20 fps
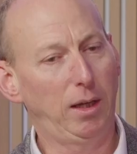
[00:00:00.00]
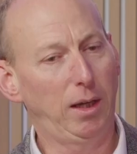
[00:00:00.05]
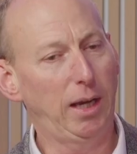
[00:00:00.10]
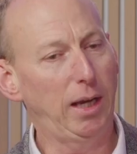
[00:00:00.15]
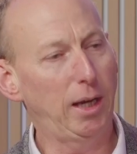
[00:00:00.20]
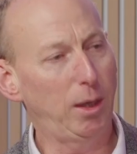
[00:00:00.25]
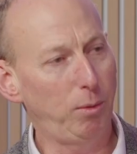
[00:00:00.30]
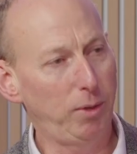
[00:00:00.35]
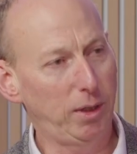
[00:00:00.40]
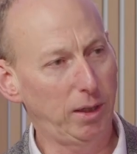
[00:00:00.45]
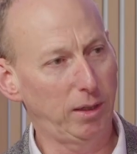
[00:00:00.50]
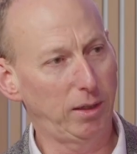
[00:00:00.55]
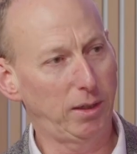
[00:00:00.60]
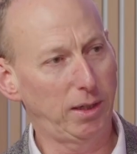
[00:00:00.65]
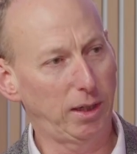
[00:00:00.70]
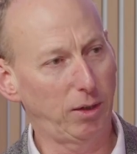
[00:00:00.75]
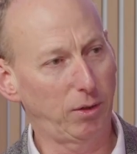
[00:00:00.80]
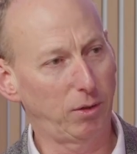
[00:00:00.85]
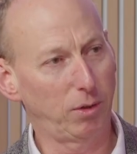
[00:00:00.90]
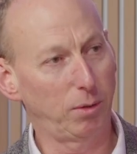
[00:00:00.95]
how we're going to
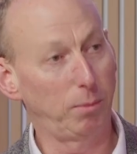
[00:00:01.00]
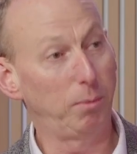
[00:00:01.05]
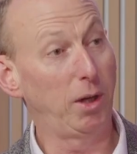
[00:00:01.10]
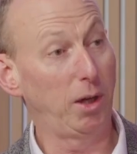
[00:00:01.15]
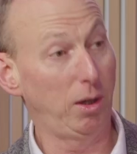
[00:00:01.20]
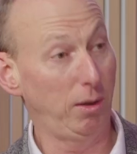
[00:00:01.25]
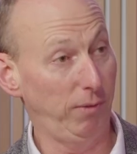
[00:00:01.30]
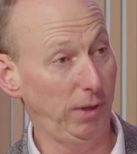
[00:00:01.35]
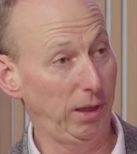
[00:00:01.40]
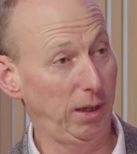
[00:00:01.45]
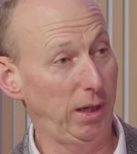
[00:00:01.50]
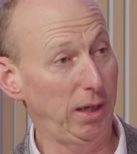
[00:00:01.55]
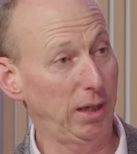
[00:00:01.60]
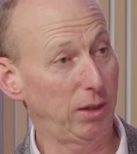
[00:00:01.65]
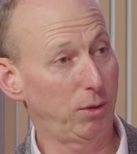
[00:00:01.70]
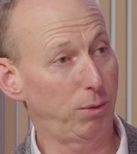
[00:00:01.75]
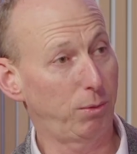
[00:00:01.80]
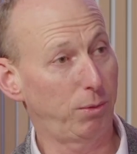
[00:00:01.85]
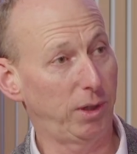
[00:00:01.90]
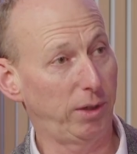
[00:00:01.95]
tackle them over the
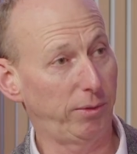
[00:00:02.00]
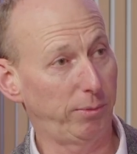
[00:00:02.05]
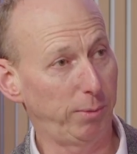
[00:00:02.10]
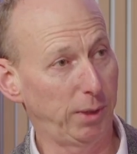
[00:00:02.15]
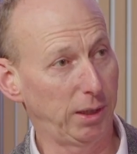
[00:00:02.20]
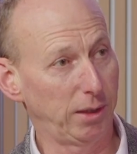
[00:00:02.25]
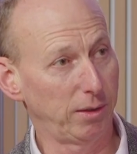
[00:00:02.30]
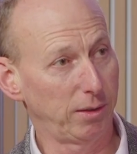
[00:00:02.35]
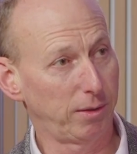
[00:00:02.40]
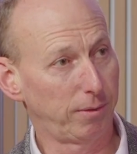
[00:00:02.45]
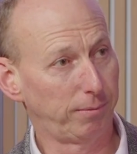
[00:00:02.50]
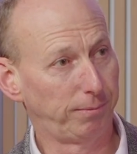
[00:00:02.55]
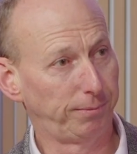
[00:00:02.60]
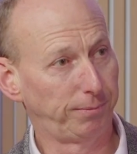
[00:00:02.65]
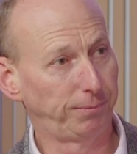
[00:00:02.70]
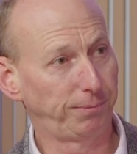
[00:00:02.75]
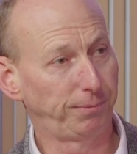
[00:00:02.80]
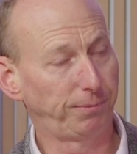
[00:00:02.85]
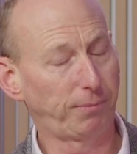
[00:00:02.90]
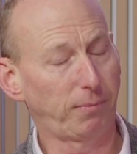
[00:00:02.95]
next 12 months.
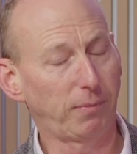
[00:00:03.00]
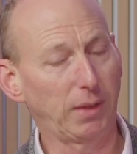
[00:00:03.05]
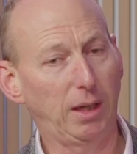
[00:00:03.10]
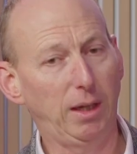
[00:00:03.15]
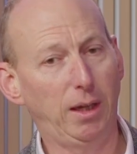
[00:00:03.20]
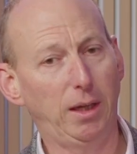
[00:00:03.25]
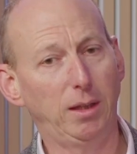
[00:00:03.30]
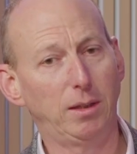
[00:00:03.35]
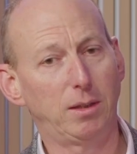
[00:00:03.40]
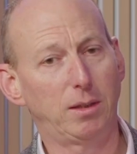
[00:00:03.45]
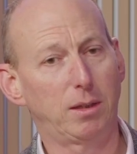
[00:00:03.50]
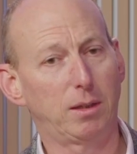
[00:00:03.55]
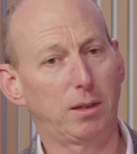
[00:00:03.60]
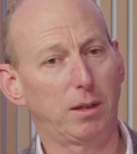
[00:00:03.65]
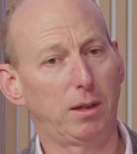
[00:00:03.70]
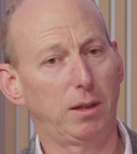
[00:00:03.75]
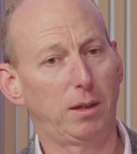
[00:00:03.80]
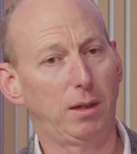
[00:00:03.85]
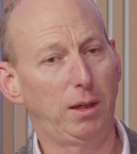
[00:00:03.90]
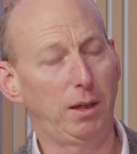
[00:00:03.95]
It's
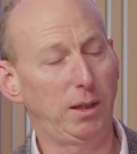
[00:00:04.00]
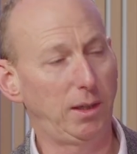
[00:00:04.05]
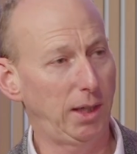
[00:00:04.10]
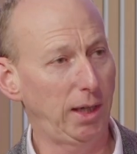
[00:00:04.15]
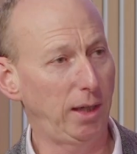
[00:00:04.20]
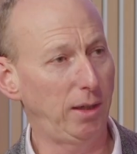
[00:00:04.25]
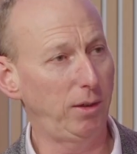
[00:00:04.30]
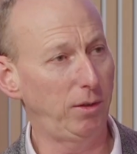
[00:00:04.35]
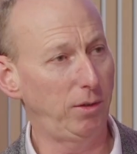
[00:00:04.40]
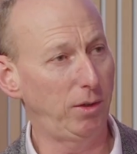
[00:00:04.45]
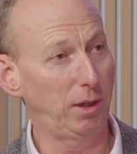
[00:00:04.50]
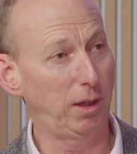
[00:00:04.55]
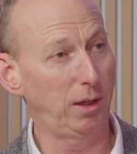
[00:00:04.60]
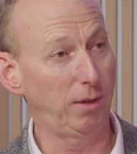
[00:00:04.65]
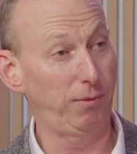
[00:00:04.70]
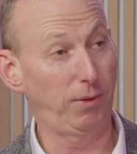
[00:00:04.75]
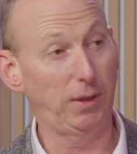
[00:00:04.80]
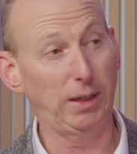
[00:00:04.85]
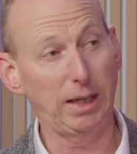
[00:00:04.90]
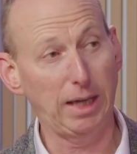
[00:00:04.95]
intended to
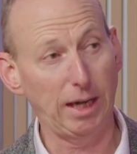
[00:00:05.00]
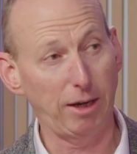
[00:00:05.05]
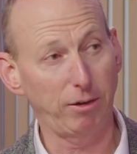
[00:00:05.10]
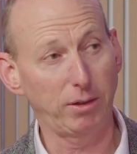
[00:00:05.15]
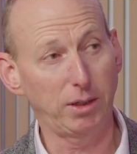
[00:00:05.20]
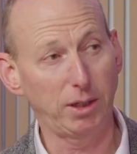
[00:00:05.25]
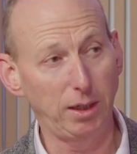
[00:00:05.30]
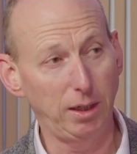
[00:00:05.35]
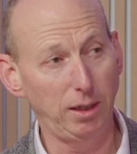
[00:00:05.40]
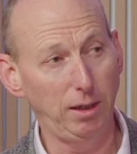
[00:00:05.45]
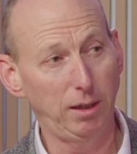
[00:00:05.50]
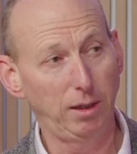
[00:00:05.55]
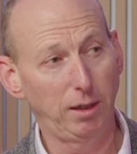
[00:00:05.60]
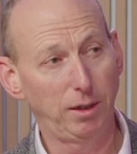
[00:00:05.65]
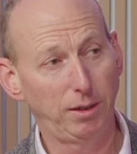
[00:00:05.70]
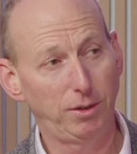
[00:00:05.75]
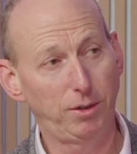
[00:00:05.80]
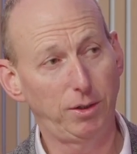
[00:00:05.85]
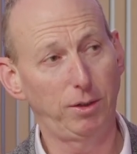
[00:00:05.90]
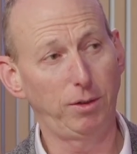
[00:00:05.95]
give clarity
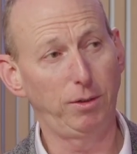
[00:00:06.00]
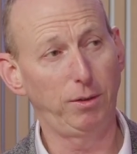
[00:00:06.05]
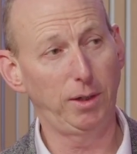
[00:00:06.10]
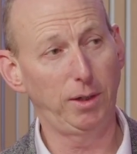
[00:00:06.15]
to